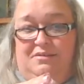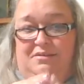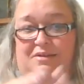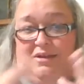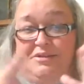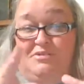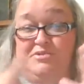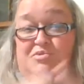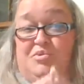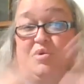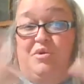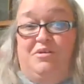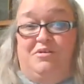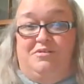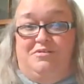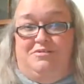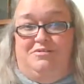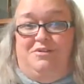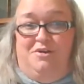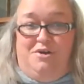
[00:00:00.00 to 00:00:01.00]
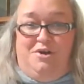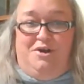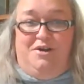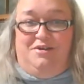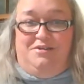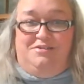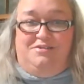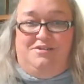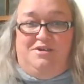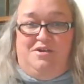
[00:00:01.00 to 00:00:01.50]
historical
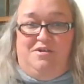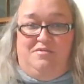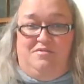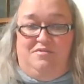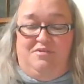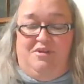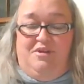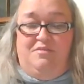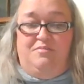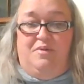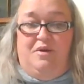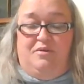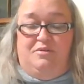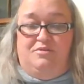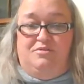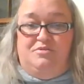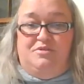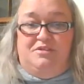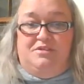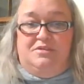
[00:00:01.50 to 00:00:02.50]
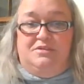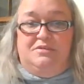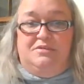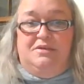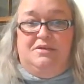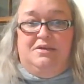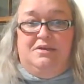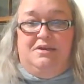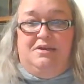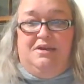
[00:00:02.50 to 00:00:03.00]
occurrence of the gunpowder treason
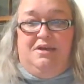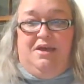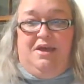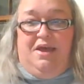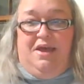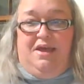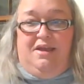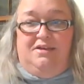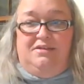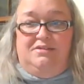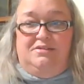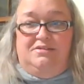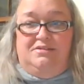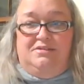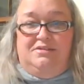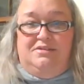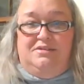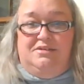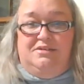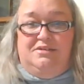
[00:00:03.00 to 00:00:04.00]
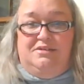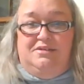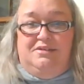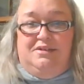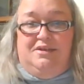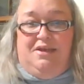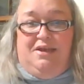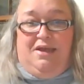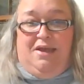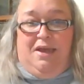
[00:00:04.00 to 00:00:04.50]
and
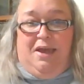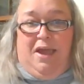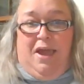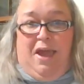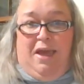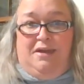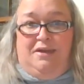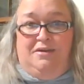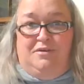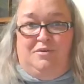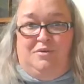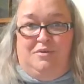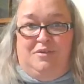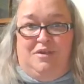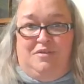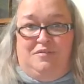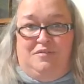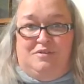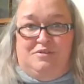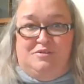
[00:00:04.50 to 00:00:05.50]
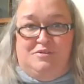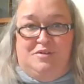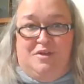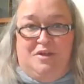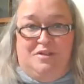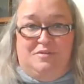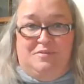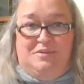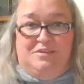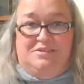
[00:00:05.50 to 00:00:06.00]
added a whole lot of fictional
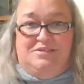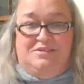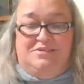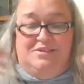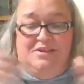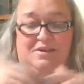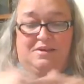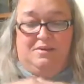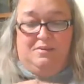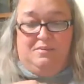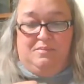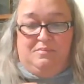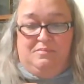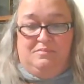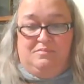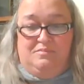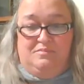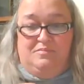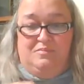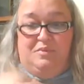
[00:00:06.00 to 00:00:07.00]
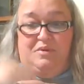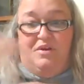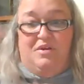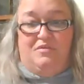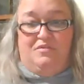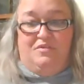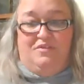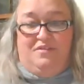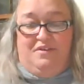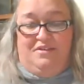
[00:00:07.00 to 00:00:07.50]
elements. We know
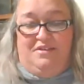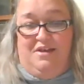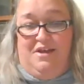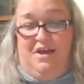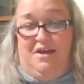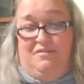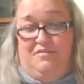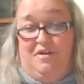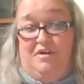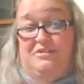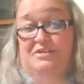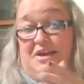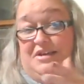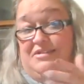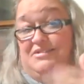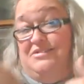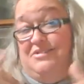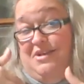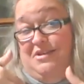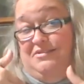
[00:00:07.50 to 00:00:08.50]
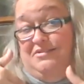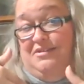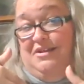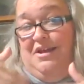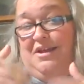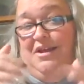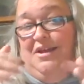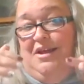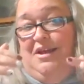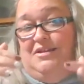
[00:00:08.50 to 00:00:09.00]
for a fact that Guy Fawkes had a son,
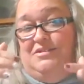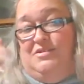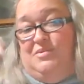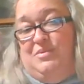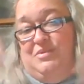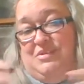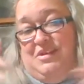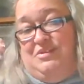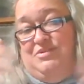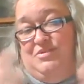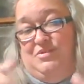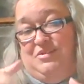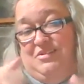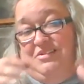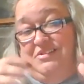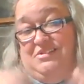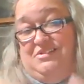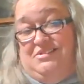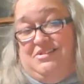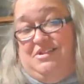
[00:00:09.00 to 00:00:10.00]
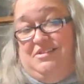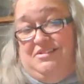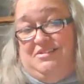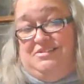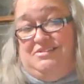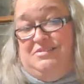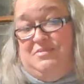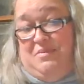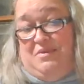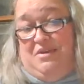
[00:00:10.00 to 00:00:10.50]
and so it's actually the son
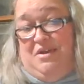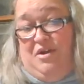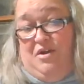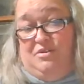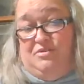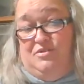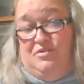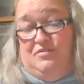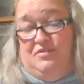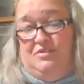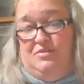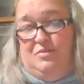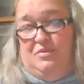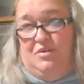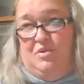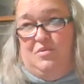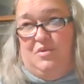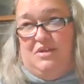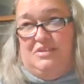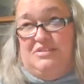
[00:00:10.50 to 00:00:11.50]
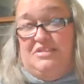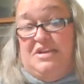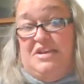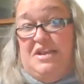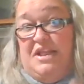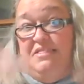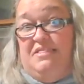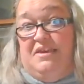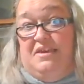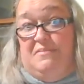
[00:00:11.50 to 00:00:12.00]
that's the main character. We know next to
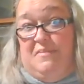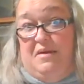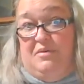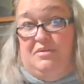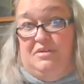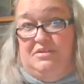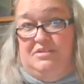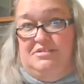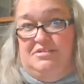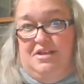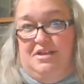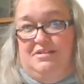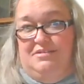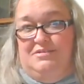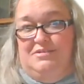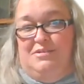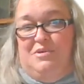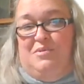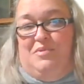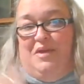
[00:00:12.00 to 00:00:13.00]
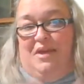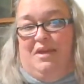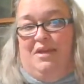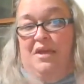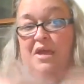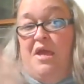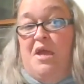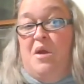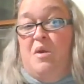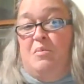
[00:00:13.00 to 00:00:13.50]
nothing about his son, so they
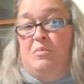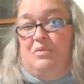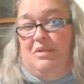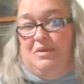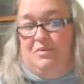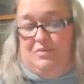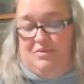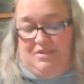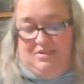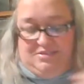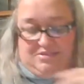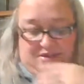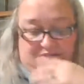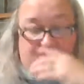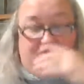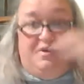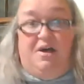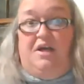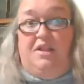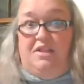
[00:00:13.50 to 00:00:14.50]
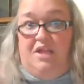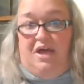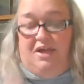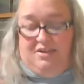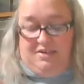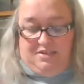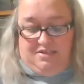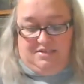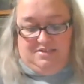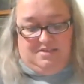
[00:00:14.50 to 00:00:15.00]
played with his life a lot
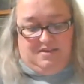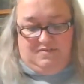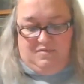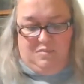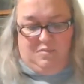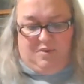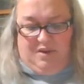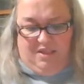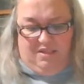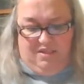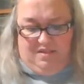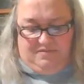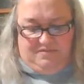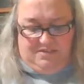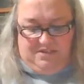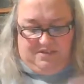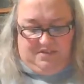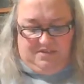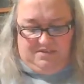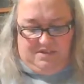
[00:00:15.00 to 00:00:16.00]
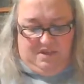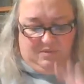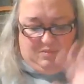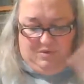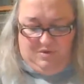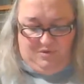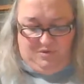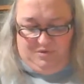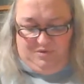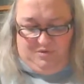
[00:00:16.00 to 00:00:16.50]
in this novel, but I loved it. I read
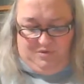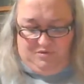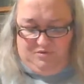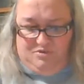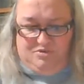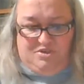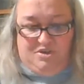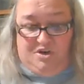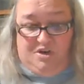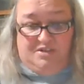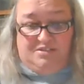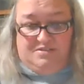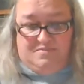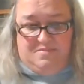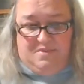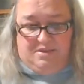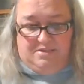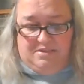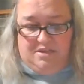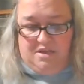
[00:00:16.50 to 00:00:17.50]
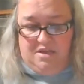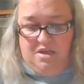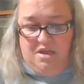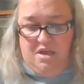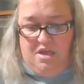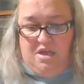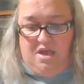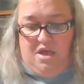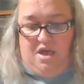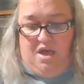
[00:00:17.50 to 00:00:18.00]
it earlier this year. It's amazing.
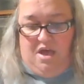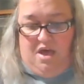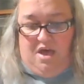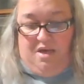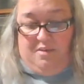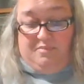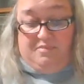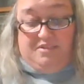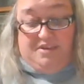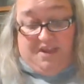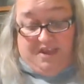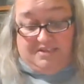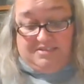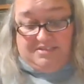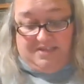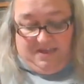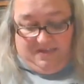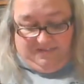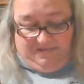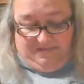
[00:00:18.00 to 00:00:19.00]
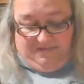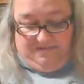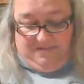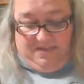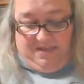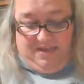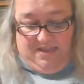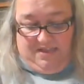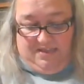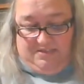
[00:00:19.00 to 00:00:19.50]
The next F
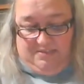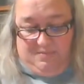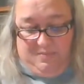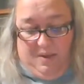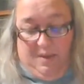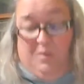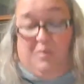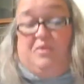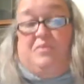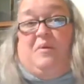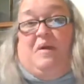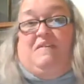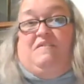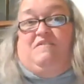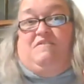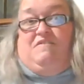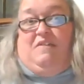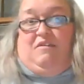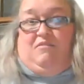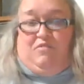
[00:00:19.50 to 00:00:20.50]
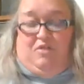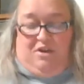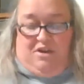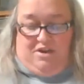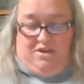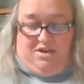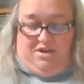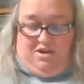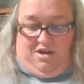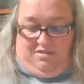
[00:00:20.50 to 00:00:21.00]
is by one of my favorite
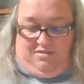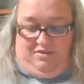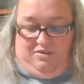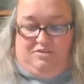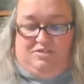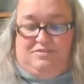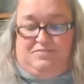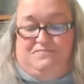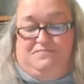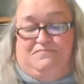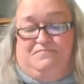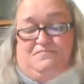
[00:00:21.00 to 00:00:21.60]
indie authors,